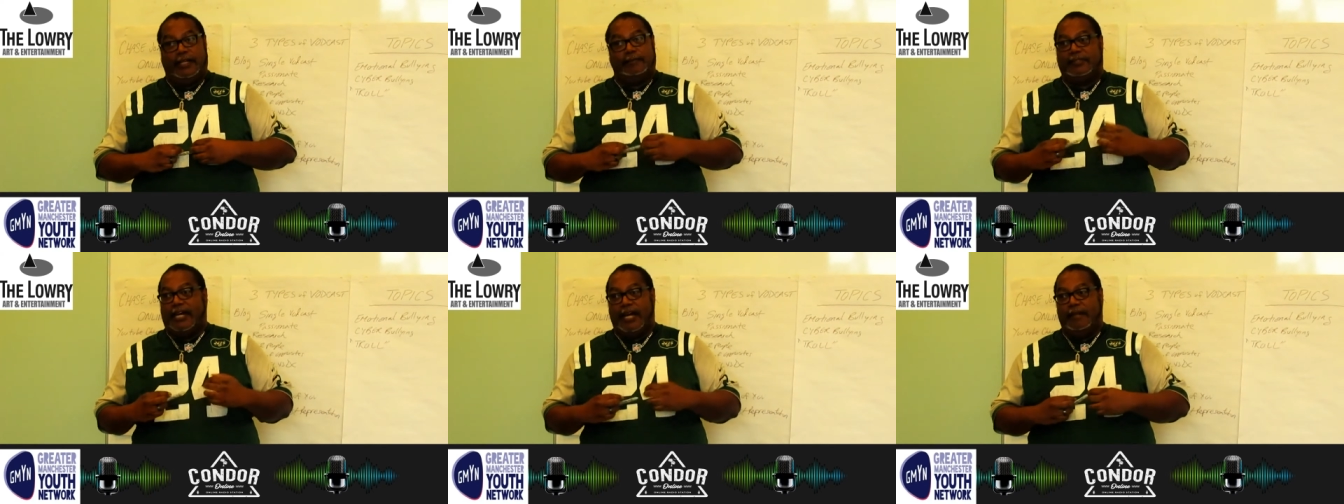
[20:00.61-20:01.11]

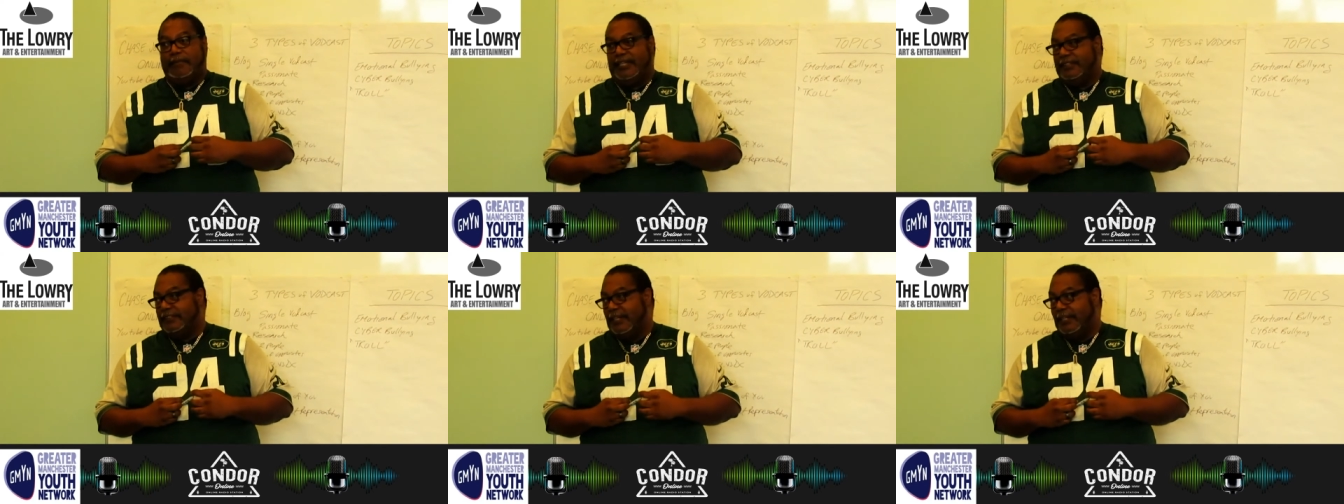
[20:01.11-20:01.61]
I'm tired of
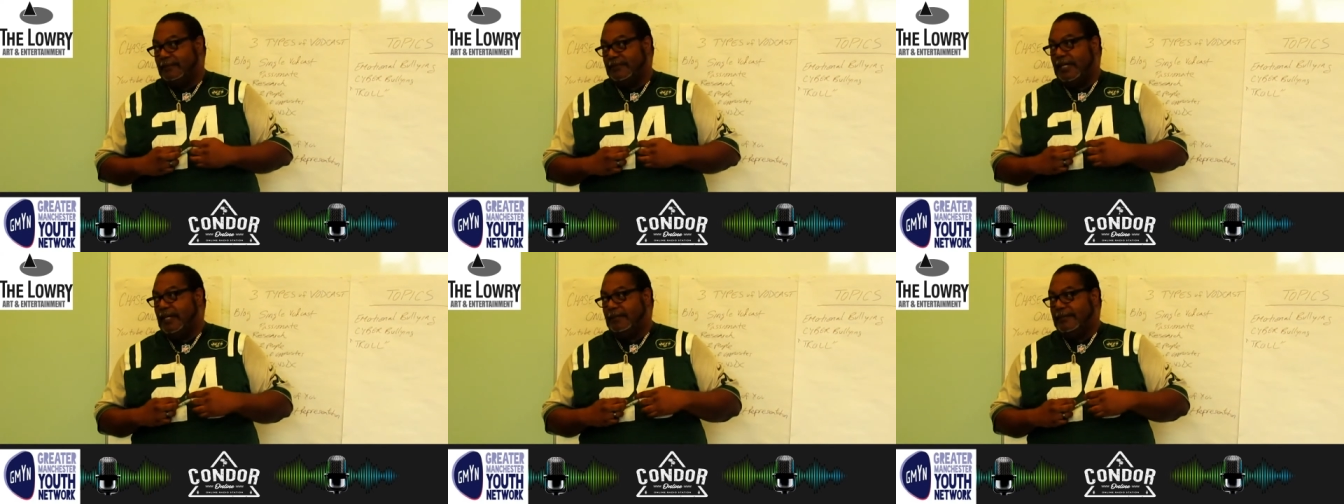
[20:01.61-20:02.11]
being shy. I'm
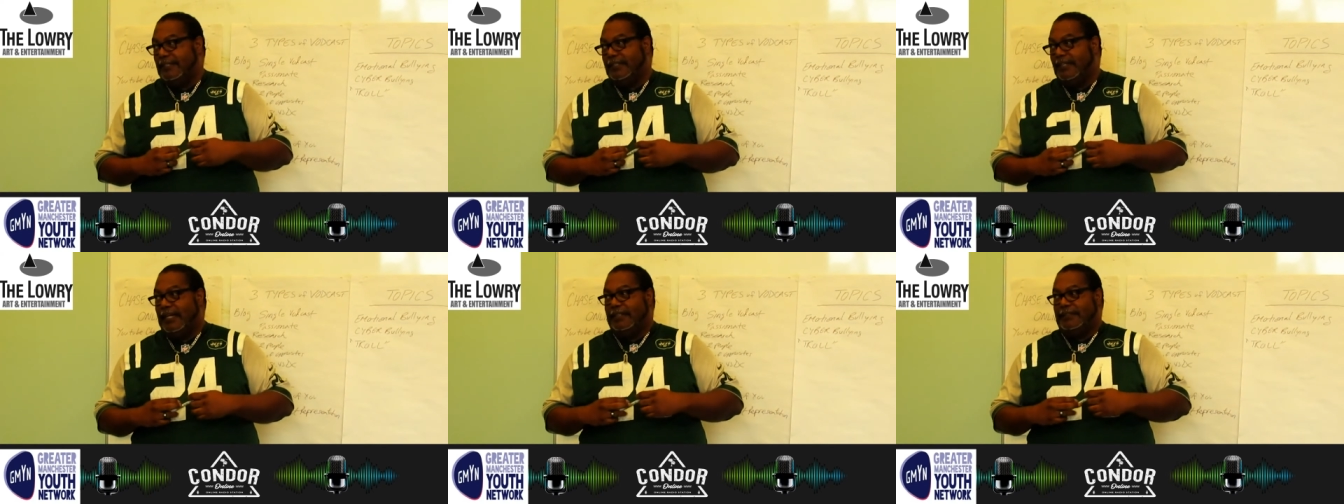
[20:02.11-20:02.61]
tired of
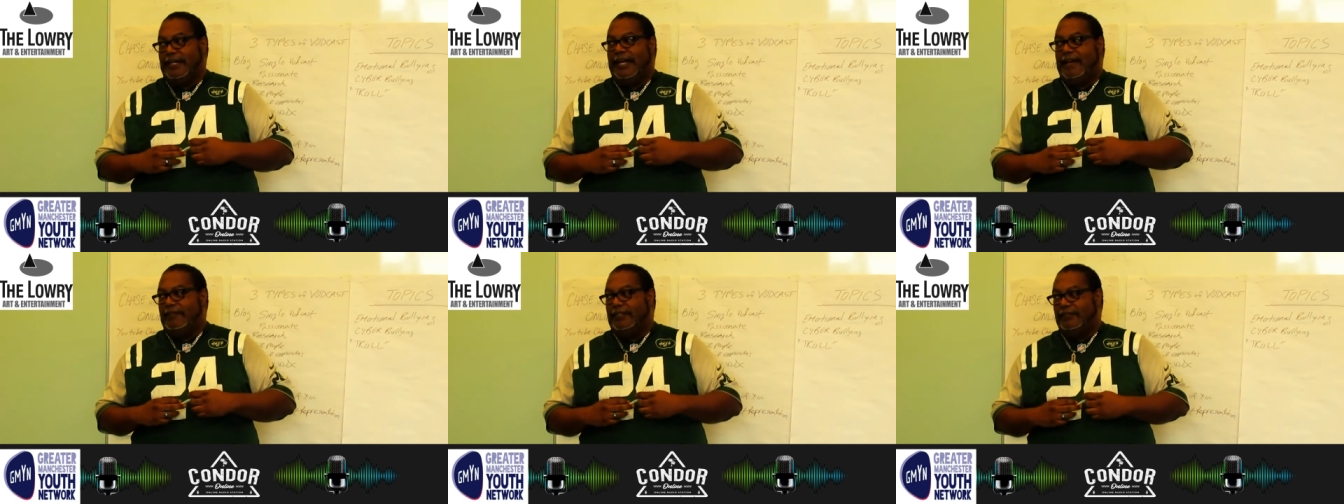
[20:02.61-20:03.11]
being like not having